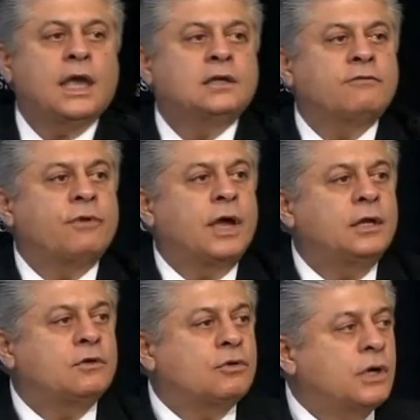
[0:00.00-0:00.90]
a
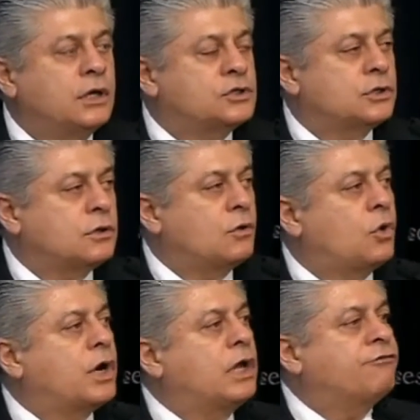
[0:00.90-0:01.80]
divine creature
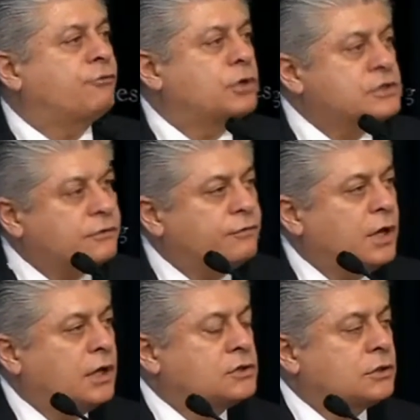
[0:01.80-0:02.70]
or a force of
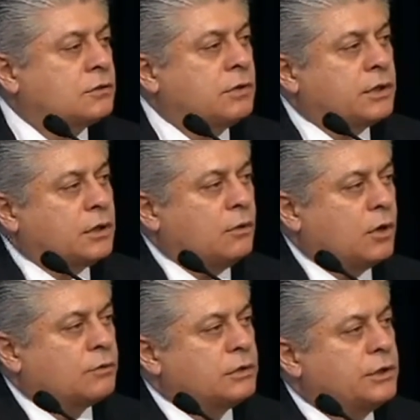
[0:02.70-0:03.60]
nature, whether you
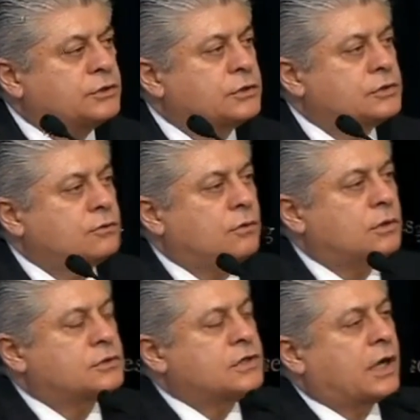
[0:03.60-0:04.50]
are religious
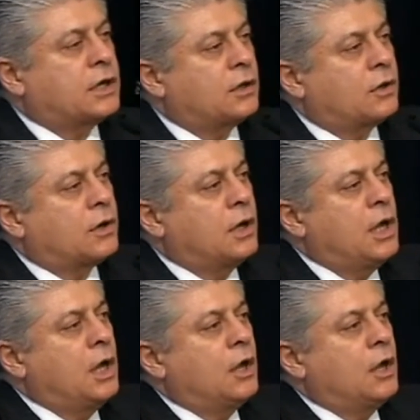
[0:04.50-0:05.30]
or secular,